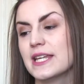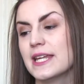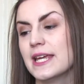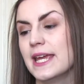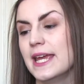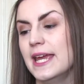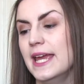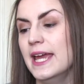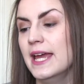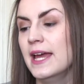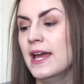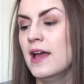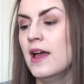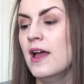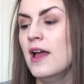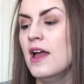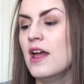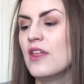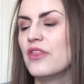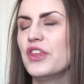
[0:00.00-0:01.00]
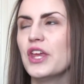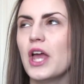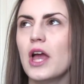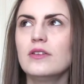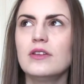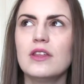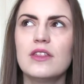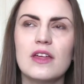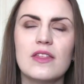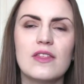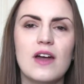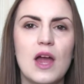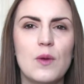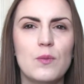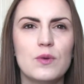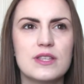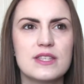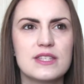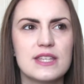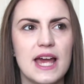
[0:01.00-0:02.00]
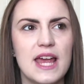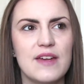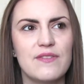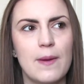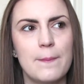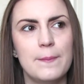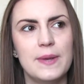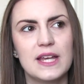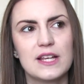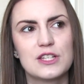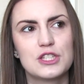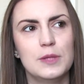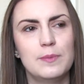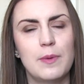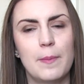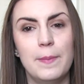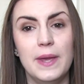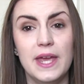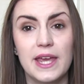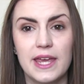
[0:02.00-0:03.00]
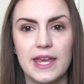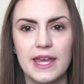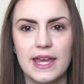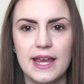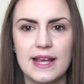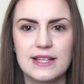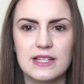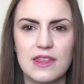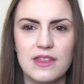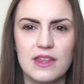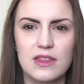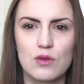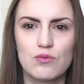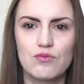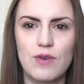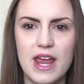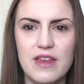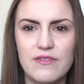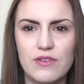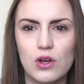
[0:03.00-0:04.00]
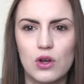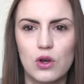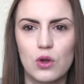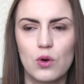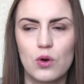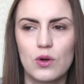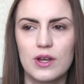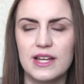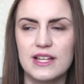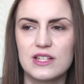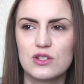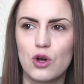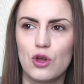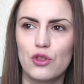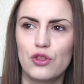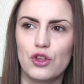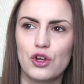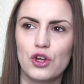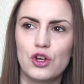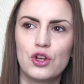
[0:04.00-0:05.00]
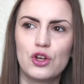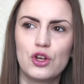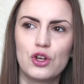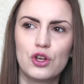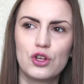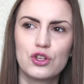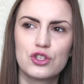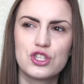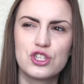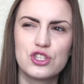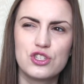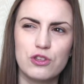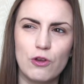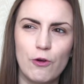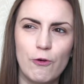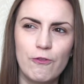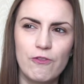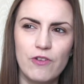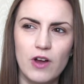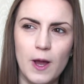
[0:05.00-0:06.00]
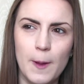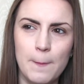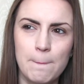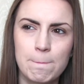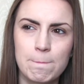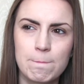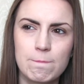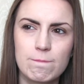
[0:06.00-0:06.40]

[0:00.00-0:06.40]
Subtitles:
in here. The only thing that I would say if I'm being super picky is I think the Ravenclaw has got the silver